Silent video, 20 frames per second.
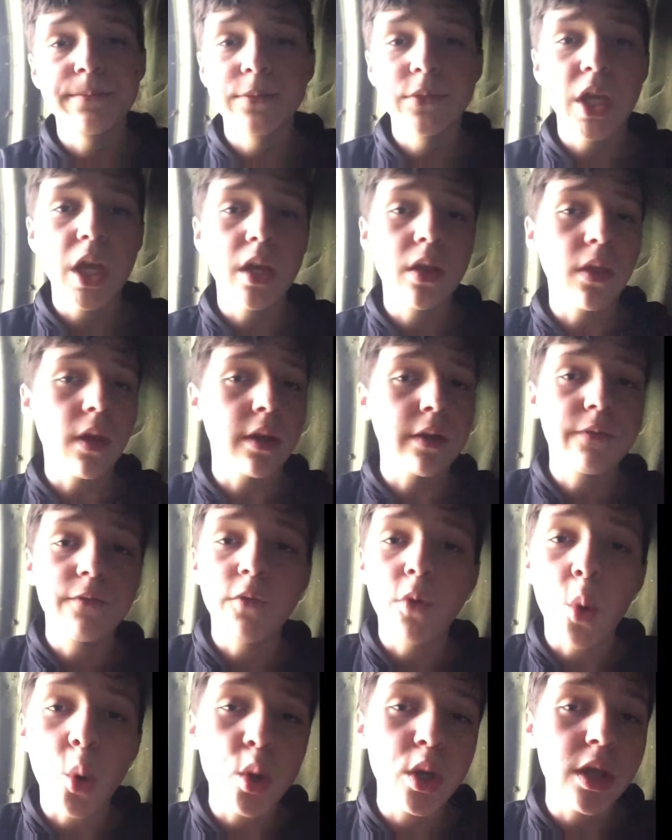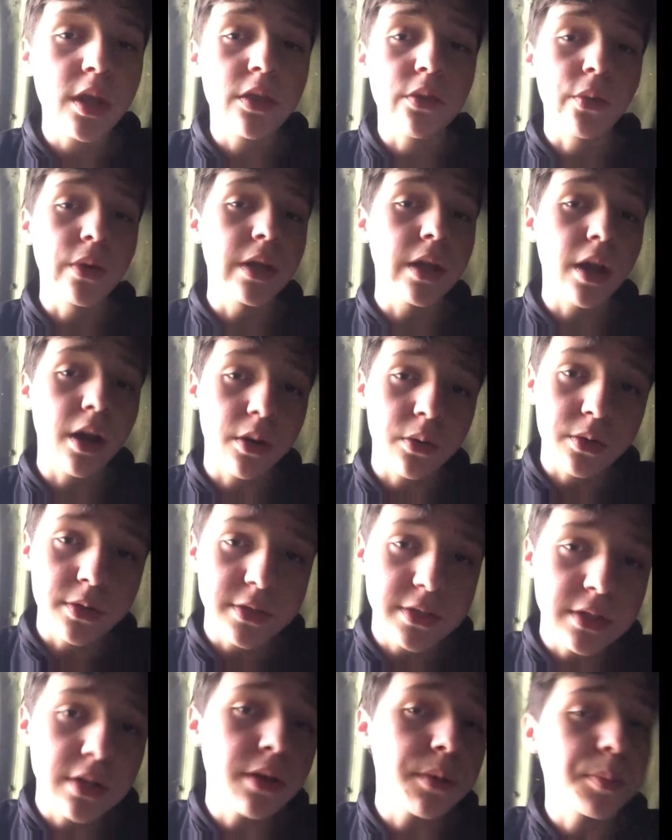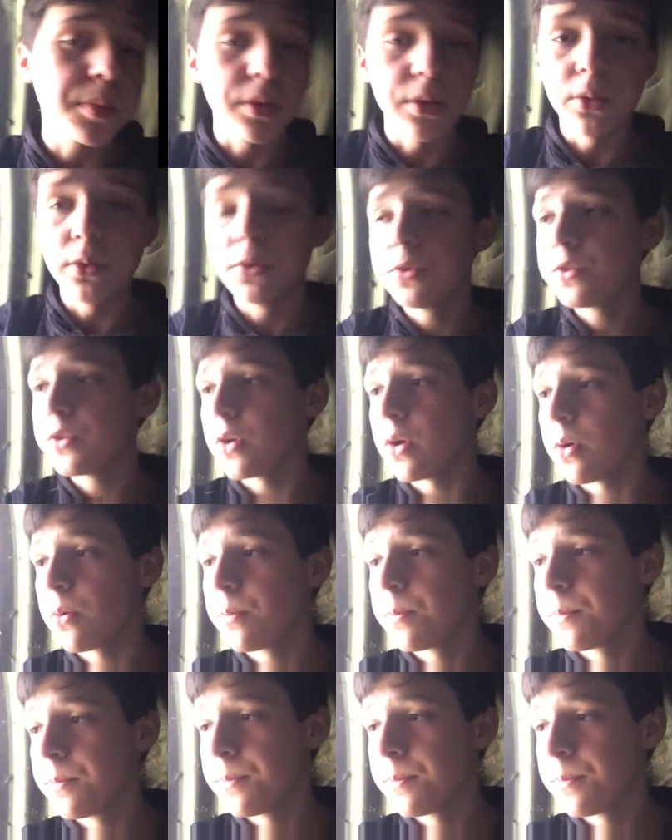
take like 43 hours to upload, so,